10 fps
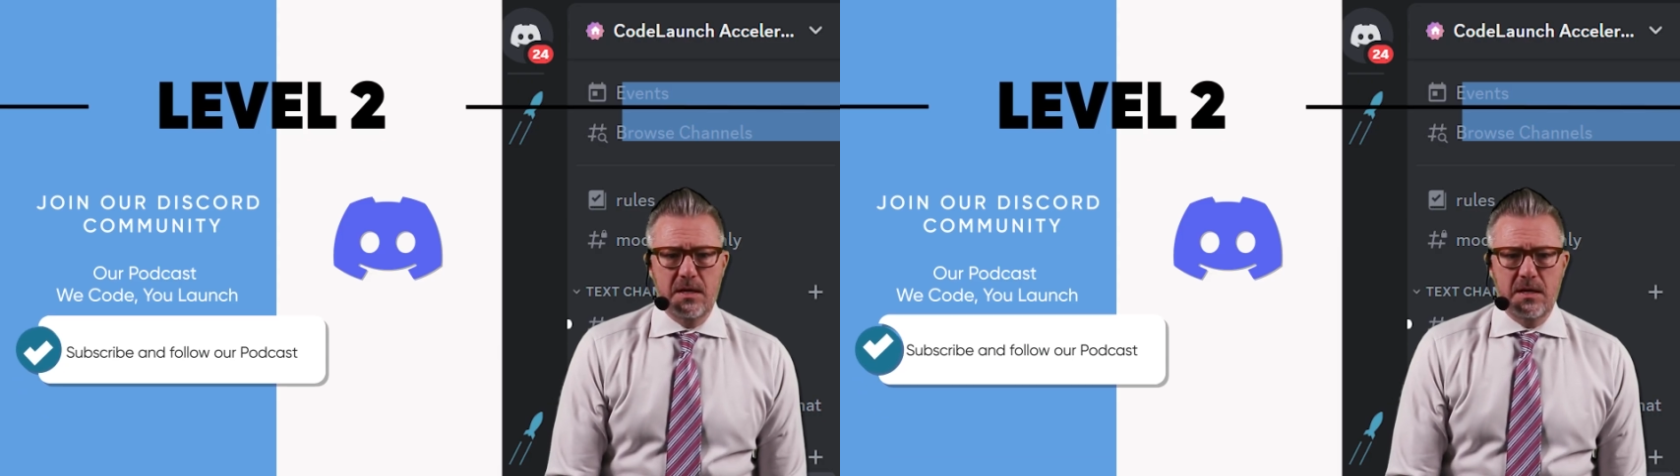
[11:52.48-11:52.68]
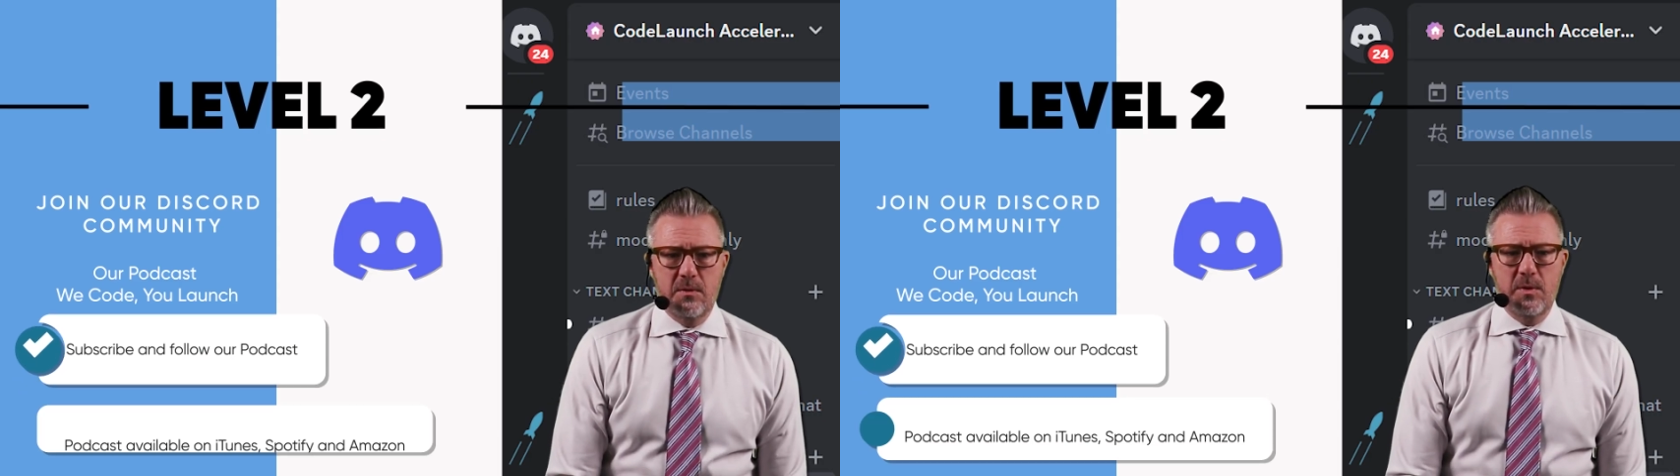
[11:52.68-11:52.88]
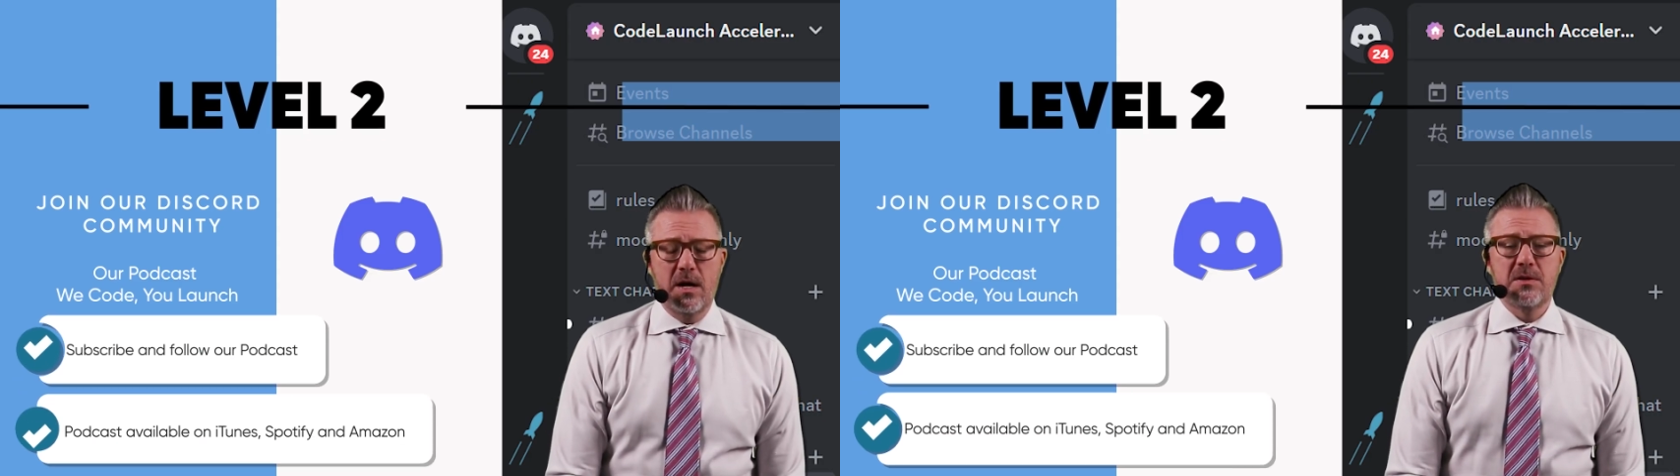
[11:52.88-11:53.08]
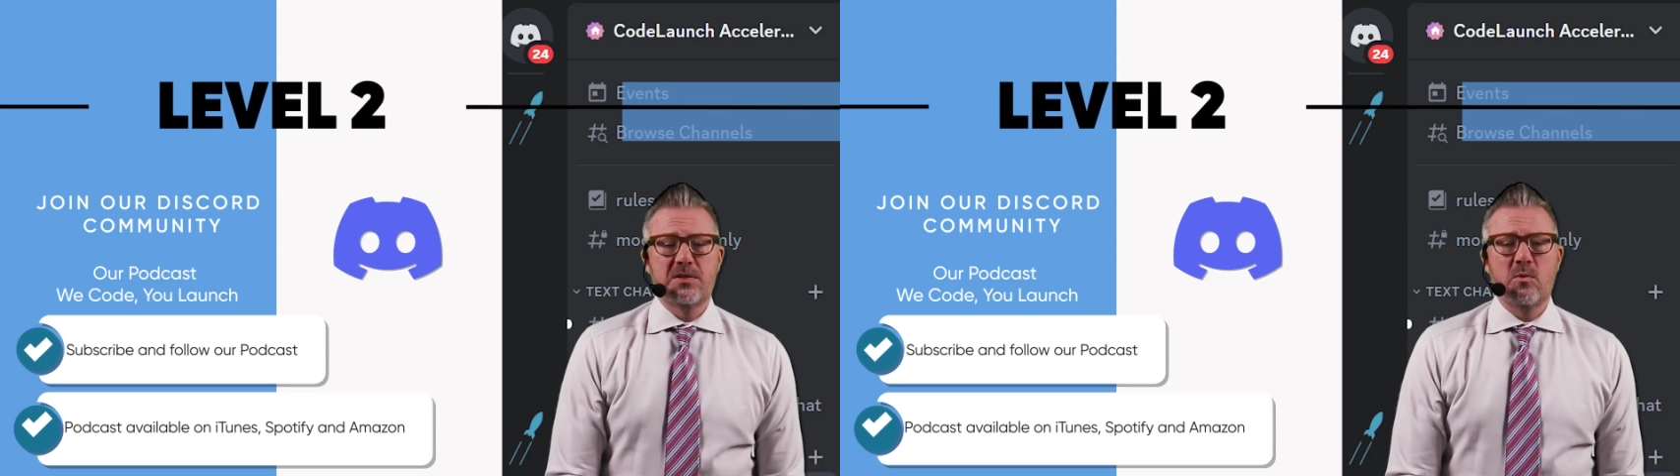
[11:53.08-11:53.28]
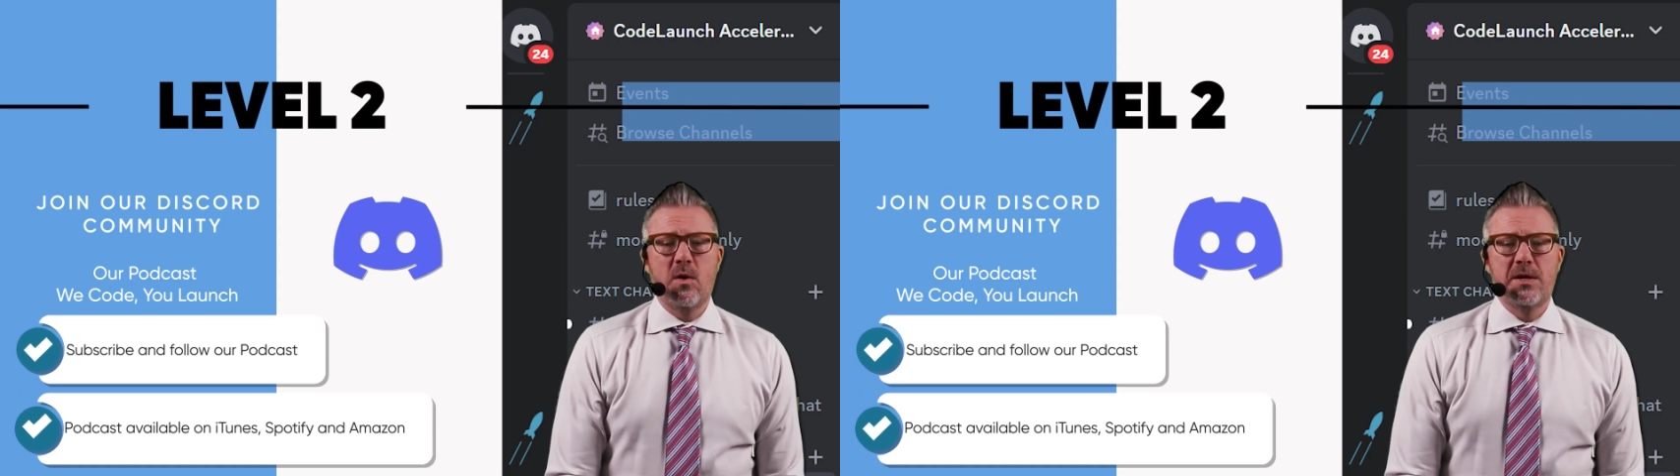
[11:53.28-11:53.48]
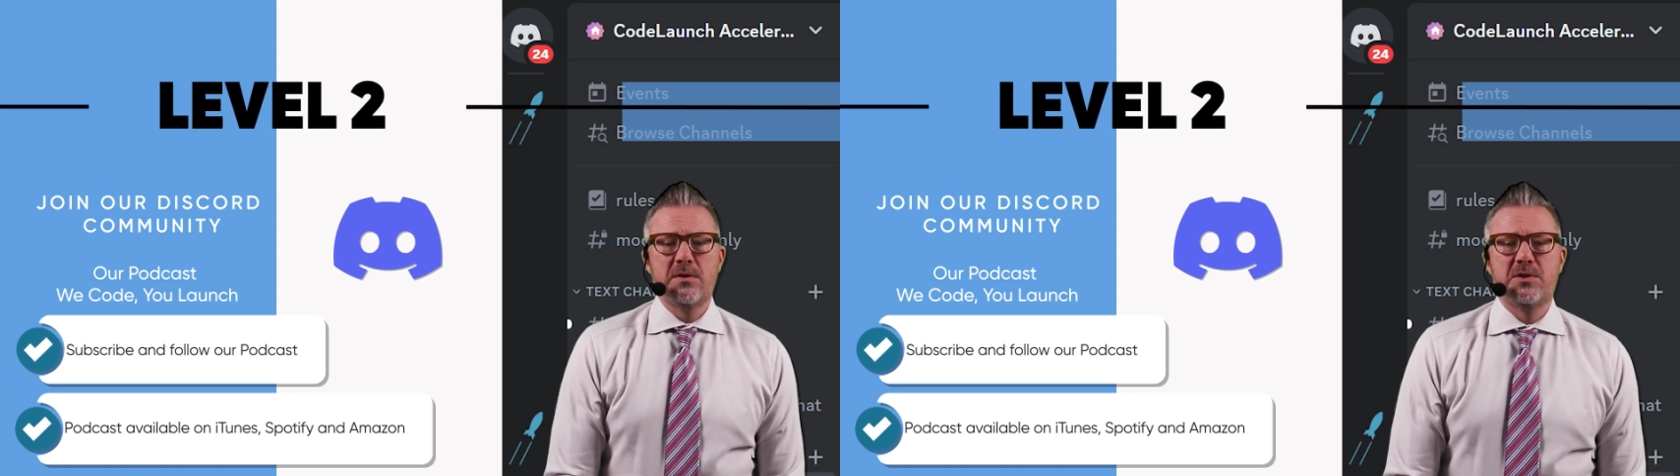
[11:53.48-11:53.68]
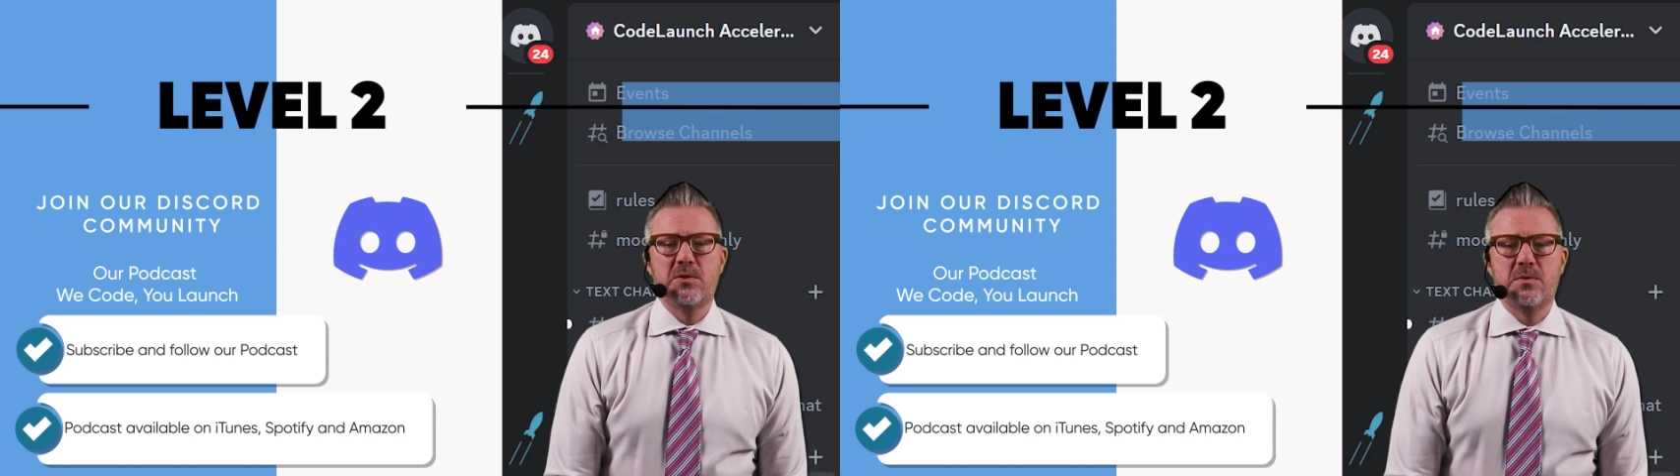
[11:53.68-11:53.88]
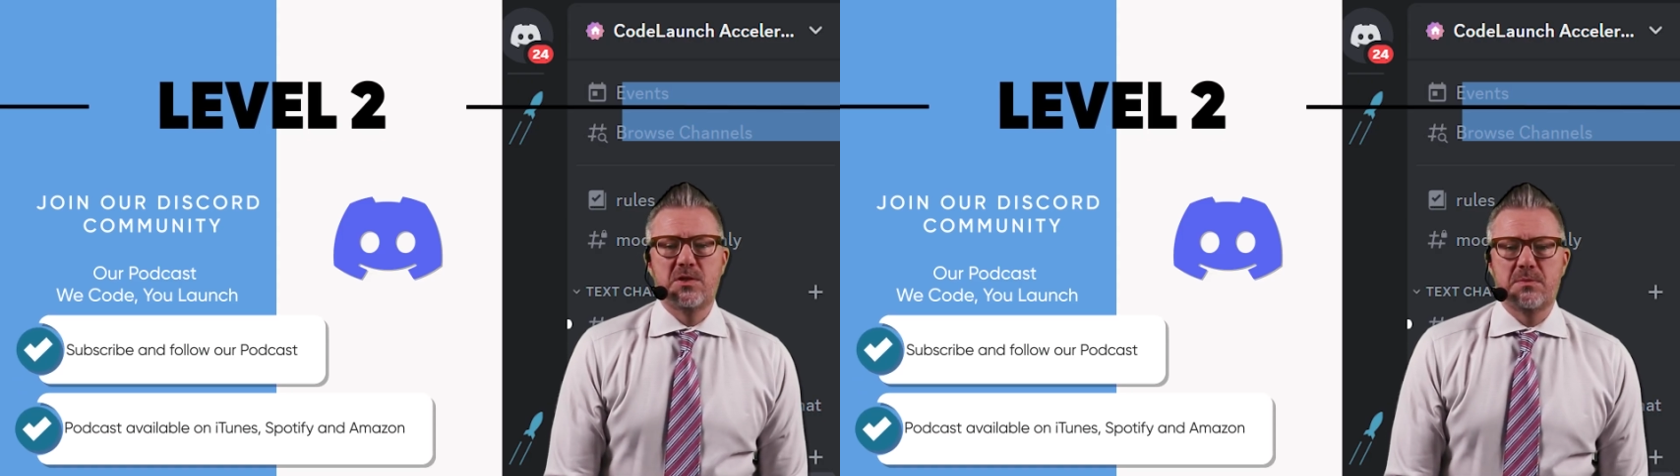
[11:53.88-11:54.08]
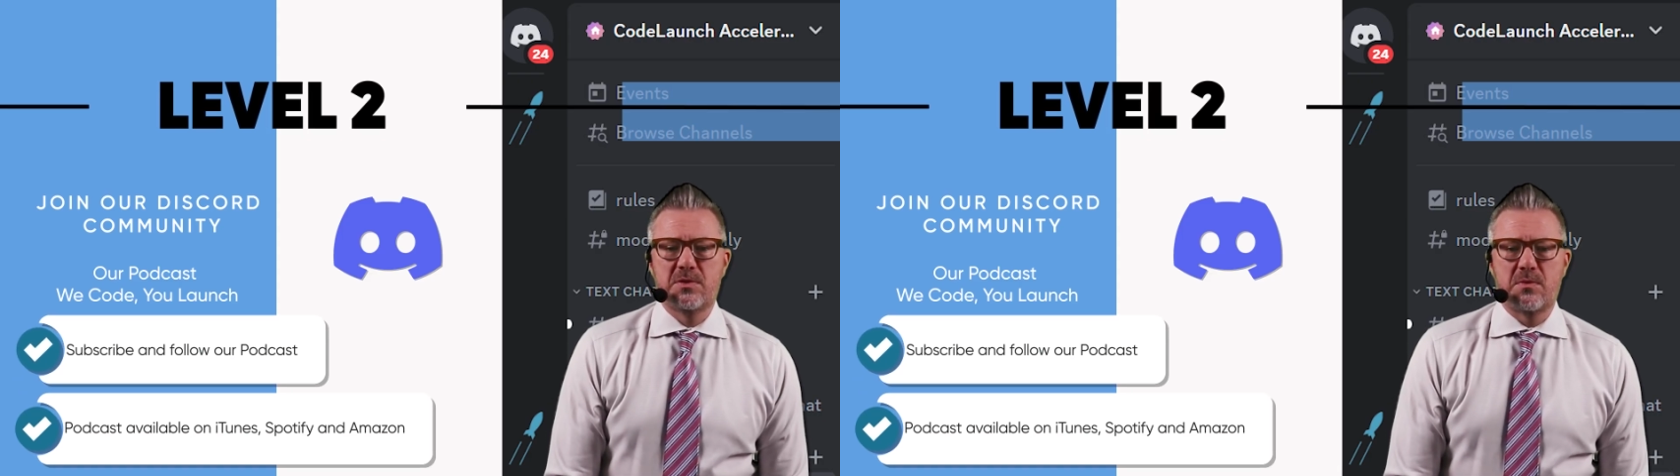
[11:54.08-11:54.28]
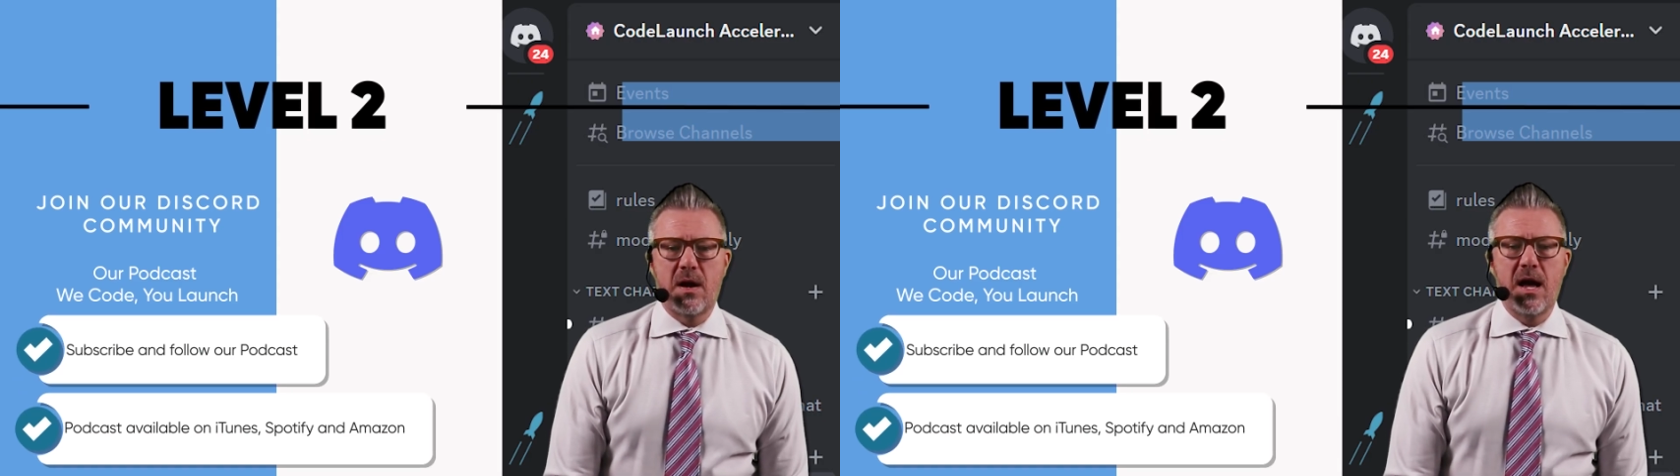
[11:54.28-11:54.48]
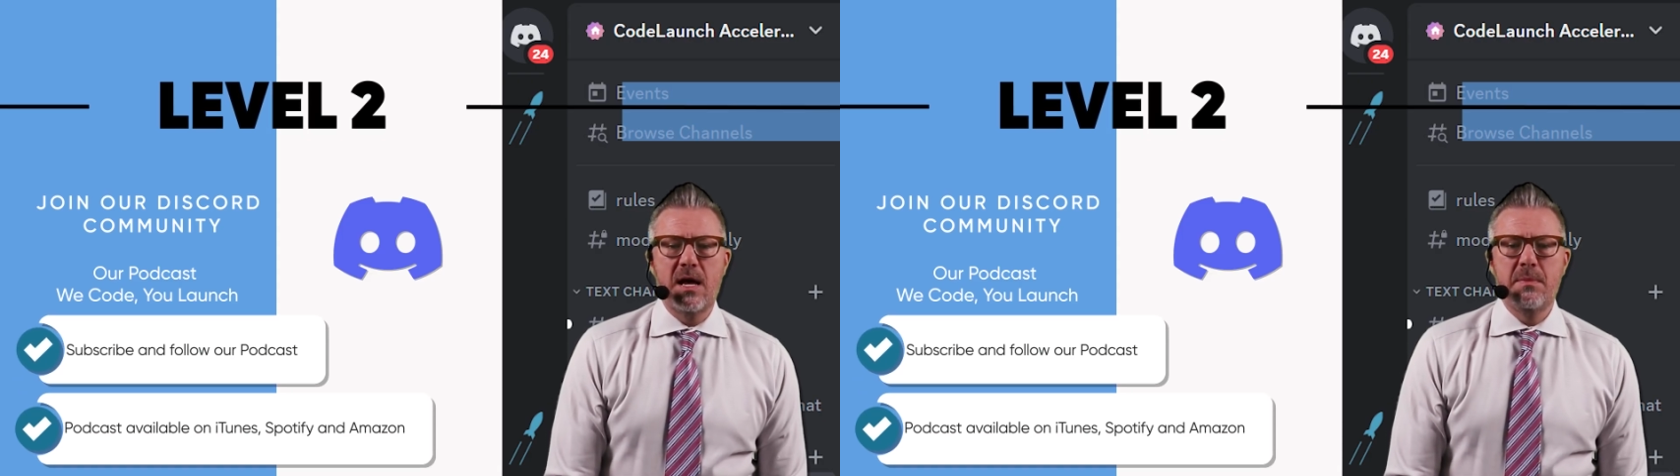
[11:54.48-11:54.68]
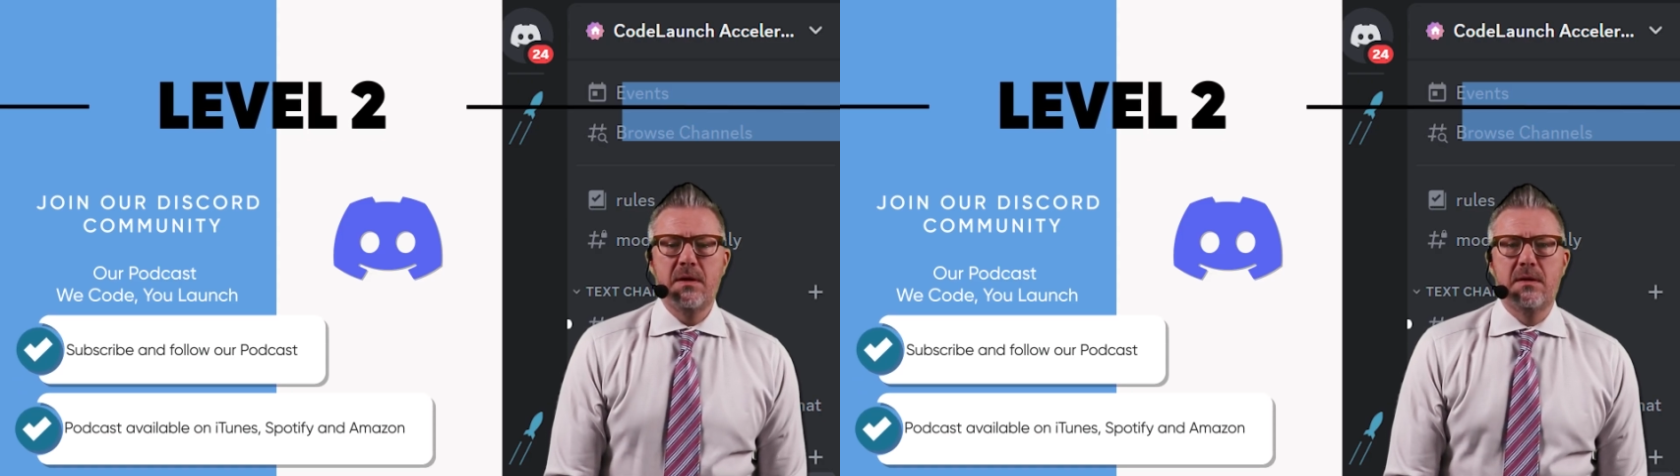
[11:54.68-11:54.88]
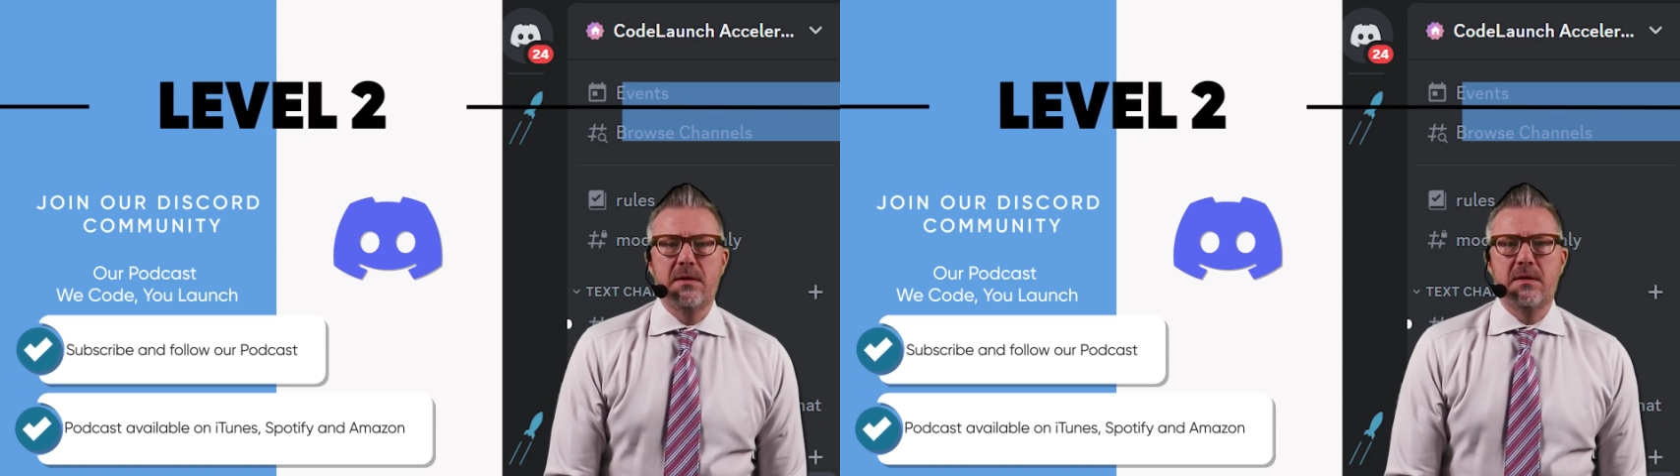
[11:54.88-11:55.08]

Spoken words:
We also want you to subscribe